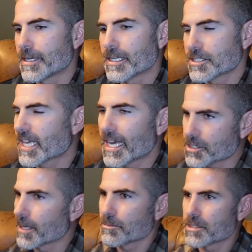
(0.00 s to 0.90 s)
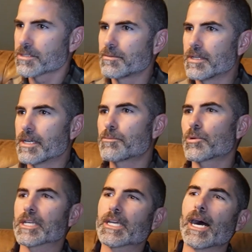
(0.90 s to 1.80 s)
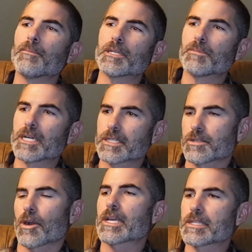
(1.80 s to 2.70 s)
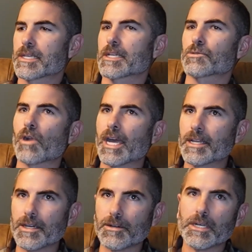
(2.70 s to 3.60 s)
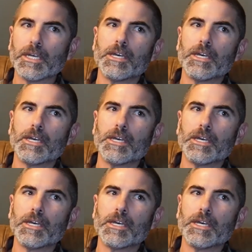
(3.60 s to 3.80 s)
SketchUp is pretty common amongst architects, Rhino.